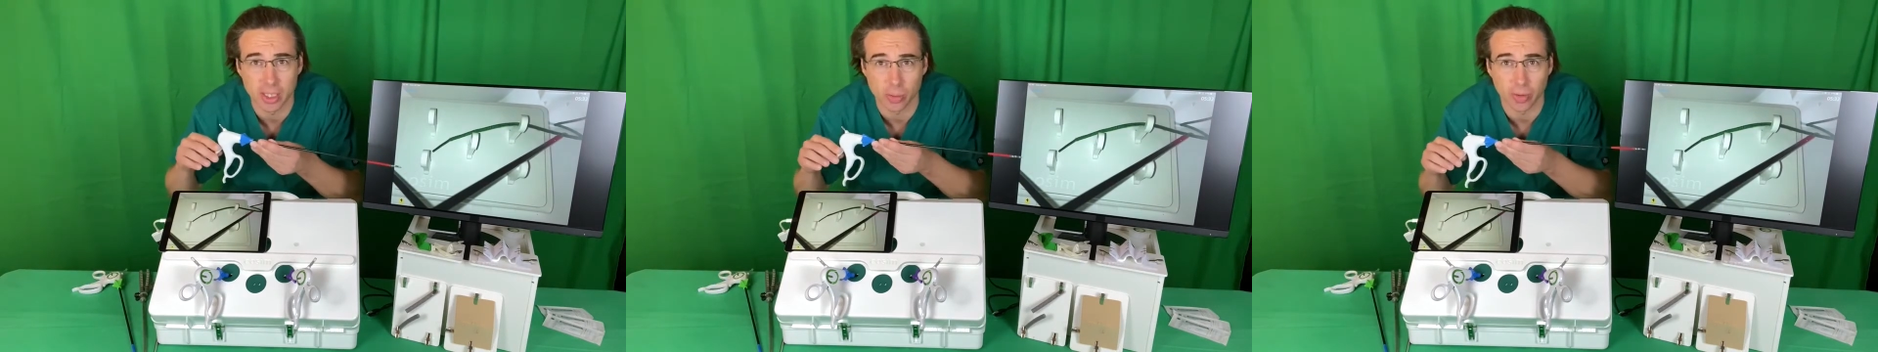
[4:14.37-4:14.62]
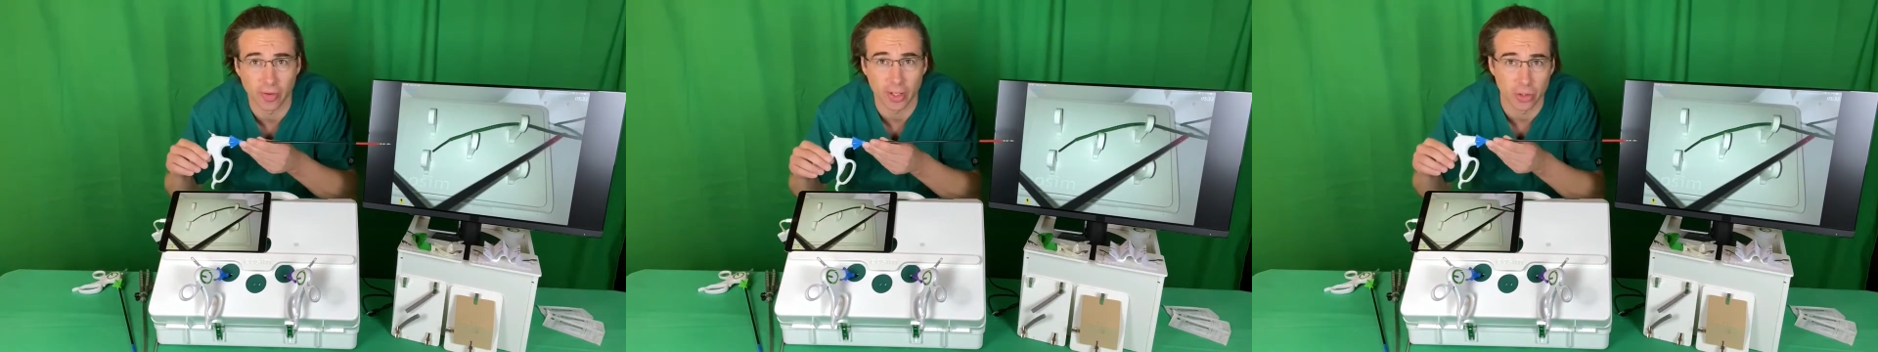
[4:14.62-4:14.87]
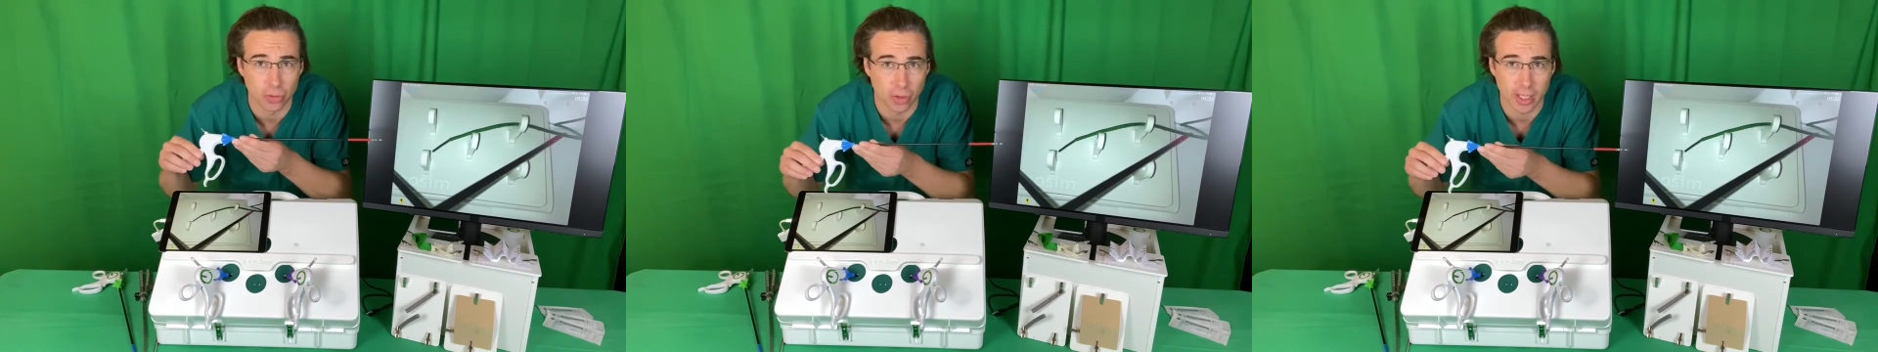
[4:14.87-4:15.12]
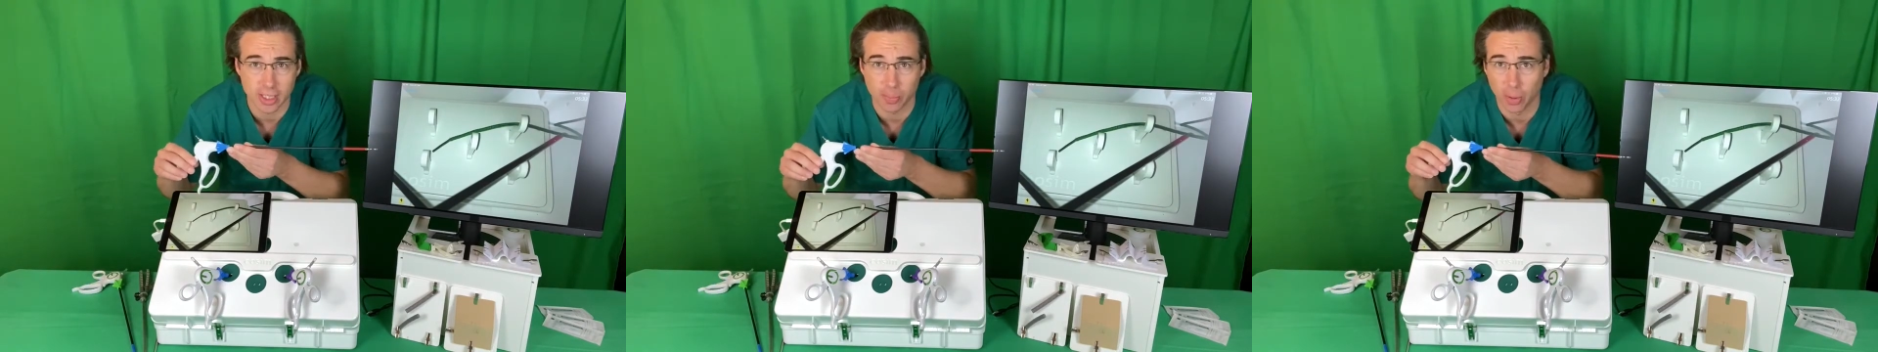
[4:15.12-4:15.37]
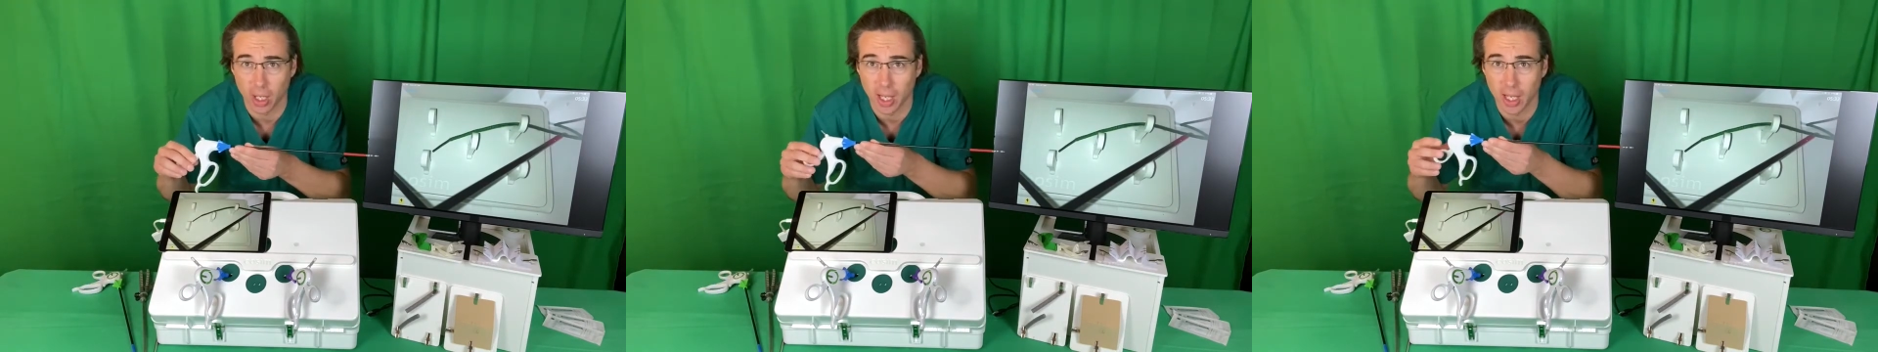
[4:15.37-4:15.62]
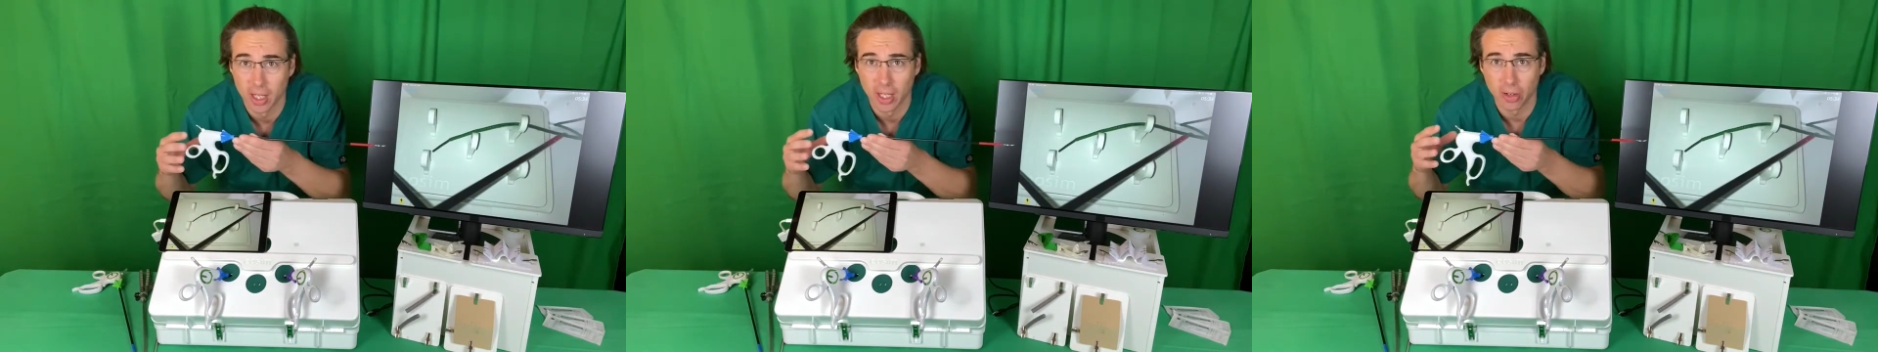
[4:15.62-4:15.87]
So we found a great
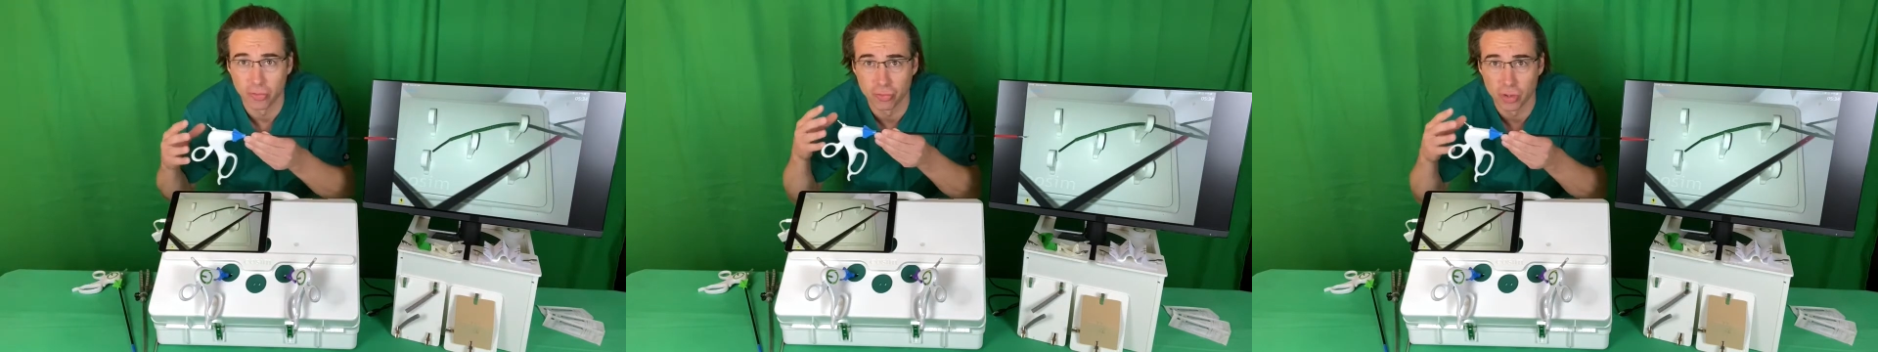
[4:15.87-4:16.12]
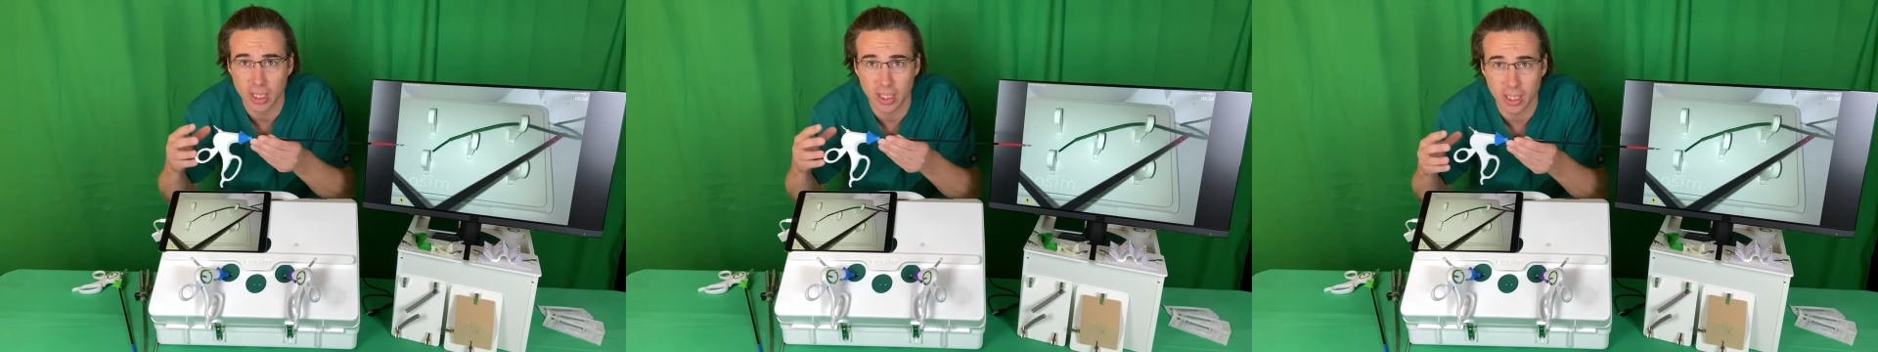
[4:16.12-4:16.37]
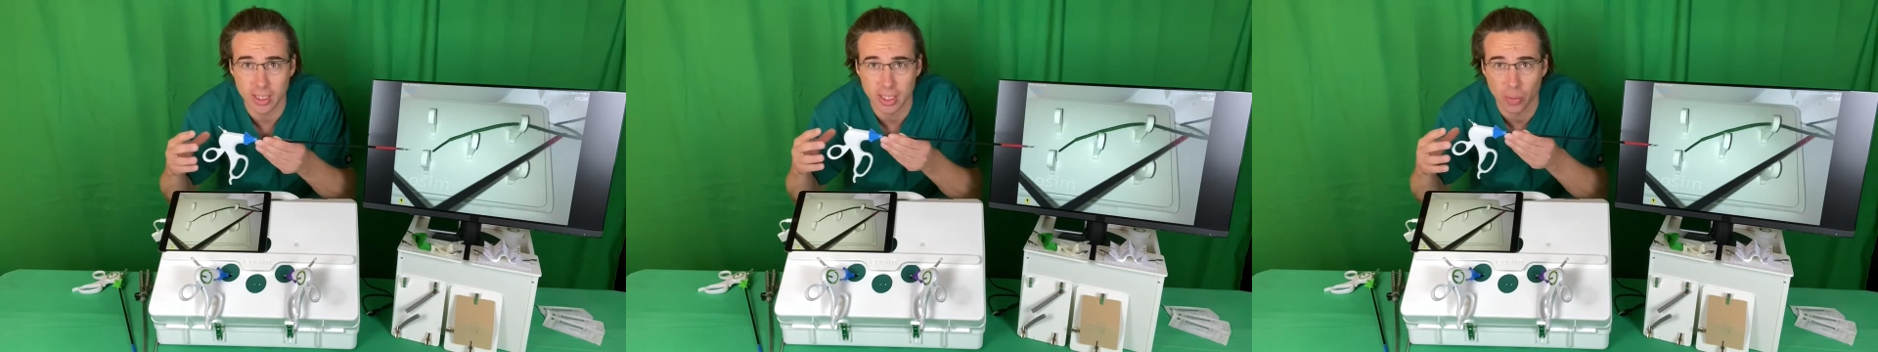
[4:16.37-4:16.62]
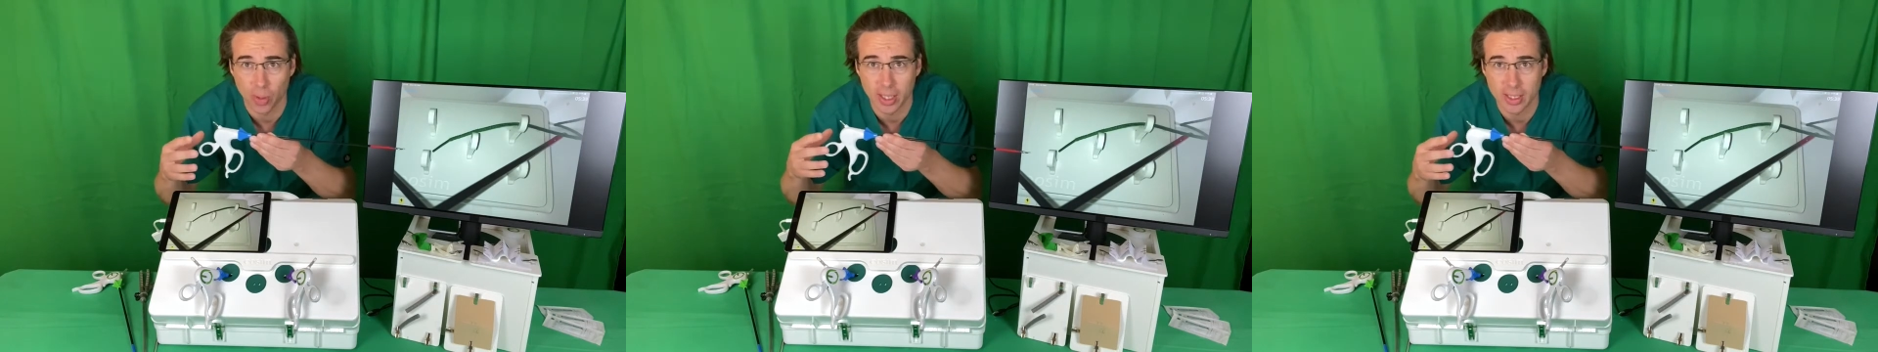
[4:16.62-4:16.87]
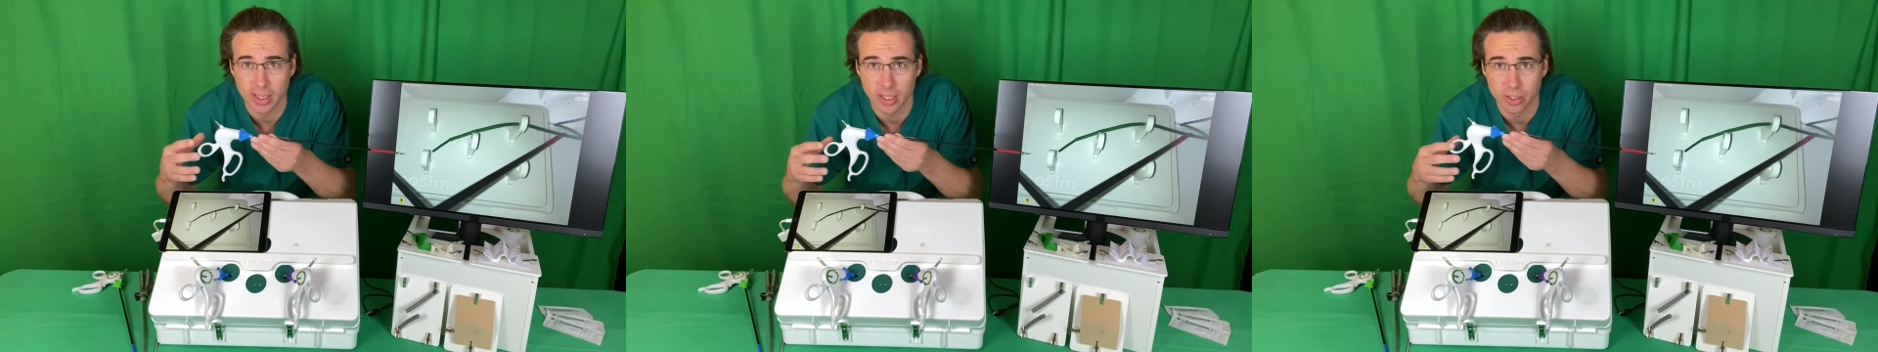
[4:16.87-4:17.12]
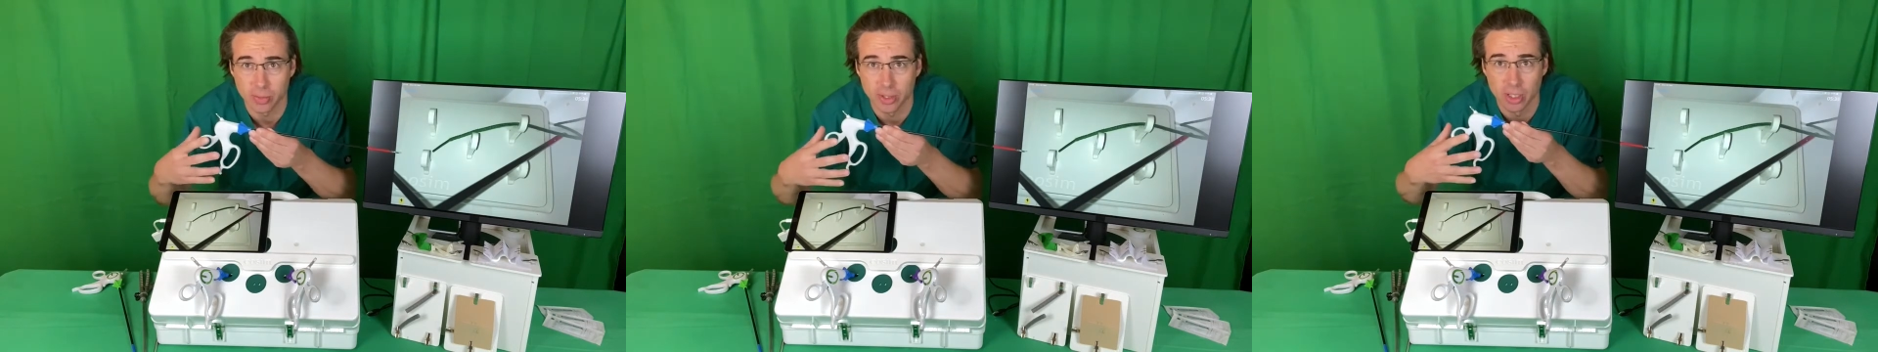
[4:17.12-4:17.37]
supplier of really nicely weighted
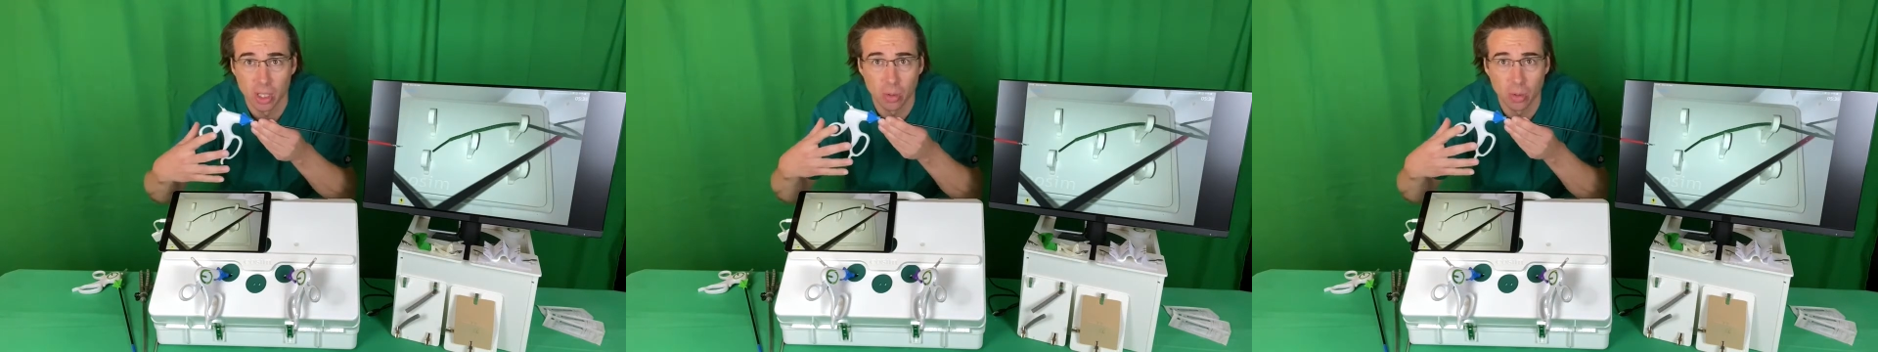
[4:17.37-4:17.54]
instruments